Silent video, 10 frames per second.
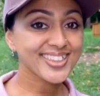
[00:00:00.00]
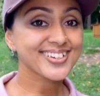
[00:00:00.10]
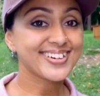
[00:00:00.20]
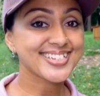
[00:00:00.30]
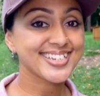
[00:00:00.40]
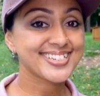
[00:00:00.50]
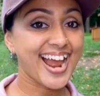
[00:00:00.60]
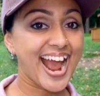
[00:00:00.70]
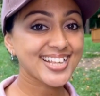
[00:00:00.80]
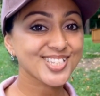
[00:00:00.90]
question to
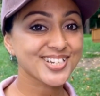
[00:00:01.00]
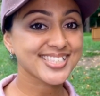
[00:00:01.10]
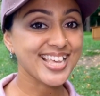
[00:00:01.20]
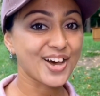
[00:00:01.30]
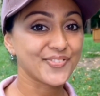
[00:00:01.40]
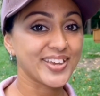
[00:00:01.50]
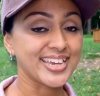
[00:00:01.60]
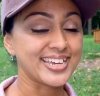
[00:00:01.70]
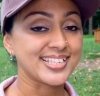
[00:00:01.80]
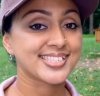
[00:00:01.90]
ask yourself
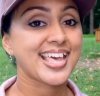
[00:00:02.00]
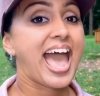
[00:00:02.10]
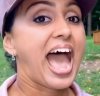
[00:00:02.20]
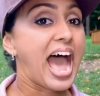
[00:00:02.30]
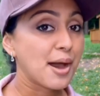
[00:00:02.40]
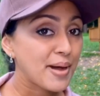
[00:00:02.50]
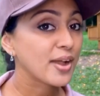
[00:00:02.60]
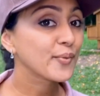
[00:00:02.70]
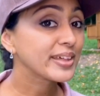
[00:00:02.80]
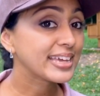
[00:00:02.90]
is, am I
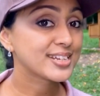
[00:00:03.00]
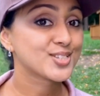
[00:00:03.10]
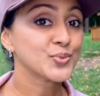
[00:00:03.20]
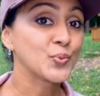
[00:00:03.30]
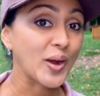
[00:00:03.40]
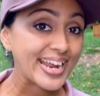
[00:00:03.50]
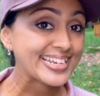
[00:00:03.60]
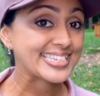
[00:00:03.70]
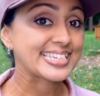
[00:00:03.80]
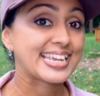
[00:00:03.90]
willing to wait
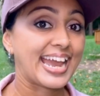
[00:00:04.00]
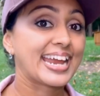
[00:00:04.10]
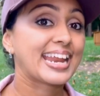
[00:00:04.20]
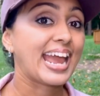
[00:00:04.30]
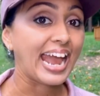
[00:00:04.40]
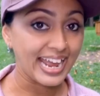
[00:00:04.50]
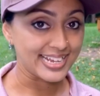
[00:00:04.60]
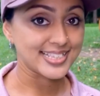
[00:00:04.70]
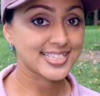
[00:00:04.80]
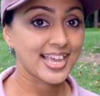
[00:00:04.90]
to get
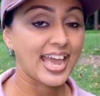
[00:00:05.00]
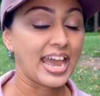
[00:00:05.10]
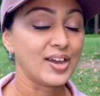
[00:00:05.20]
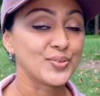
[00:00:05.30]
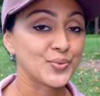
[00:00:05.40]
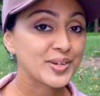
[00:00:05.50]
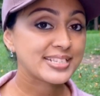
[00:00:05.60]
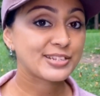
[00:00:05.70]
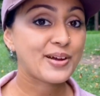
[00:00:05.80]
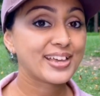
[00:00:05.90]
eggs? And the
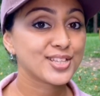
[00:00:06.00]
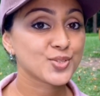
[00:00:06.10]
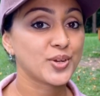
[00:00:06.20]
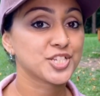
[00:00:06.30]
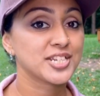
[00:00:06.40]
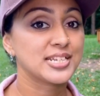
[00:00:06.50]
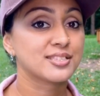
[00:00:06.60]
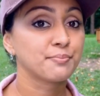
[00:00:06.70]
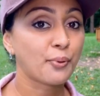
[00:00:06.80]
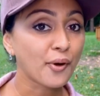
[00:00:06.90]
reason why this question is
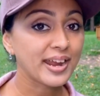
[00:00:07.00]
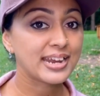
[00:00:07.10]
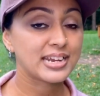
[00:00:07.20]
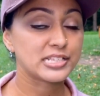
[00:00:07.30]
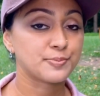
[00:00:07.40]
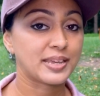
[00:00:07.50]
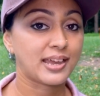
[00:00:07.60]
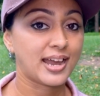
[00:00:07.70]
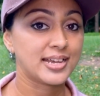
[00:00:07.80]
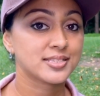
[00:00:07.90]
important is
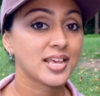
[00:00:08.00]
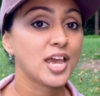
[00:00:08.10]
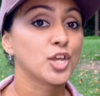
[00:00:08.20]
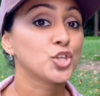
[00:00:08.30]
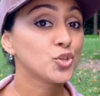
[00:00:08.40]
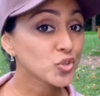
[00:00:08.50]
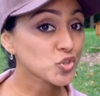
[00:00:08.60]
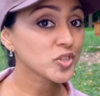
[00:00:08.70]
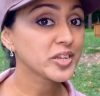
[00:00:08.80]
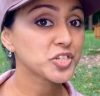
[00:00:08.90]
because
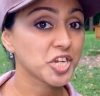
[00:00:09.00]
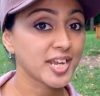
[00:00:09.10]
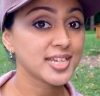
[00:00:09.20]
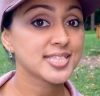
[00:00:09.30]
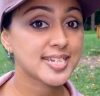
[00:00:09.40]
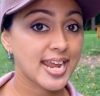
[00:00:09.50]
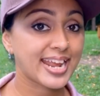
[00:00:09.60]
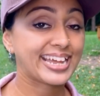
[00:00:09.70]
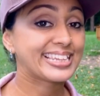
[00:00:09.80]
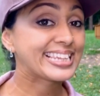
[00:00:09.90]
usually chickens
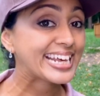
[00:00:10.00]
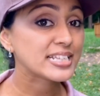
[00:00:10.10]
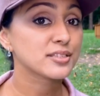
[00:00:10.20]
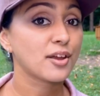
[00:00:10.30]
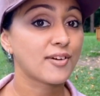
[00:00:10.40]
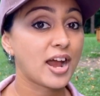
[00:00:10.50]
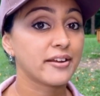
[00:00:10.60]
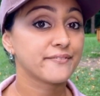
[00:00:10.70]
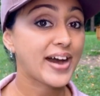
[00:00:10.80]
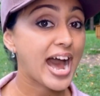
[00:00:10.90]
take at least
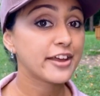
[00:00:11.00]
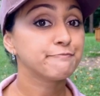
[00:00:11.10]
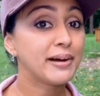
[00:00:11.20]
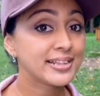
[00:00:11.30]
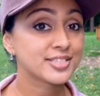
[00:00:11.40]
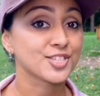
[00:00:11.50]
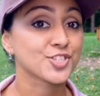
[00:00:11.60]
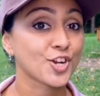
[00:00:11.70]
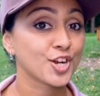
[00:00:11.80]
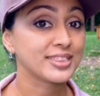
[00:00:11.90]
around 5 months to
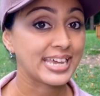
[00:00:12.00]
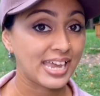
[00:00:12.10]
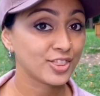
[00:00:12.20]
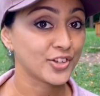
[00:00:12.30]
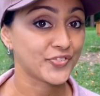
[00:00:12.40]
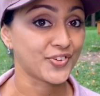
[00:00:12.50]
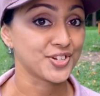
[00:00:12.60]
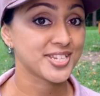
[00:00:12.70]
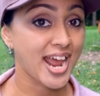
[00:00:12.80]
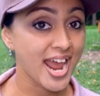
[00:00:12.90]
start laying their
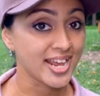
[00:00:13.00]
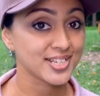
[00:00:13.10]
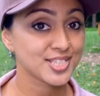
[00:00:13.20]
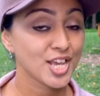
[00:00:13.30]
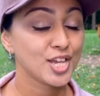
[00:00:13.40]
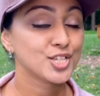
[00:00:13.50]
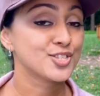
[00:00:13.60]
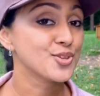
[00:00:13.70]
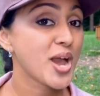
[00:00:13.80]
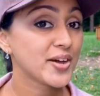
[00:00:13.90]
first eggs.
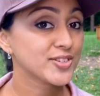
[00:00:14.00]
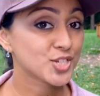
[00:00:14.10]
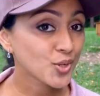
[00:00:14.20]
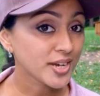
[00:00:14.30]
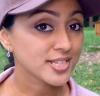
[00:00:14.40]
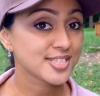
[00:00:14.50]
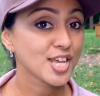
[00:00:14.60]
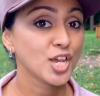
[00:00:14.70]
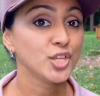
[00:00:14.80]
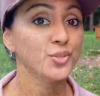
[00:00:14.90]
So you have a choice.
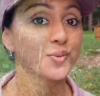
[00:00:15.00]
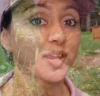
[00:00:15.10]
You can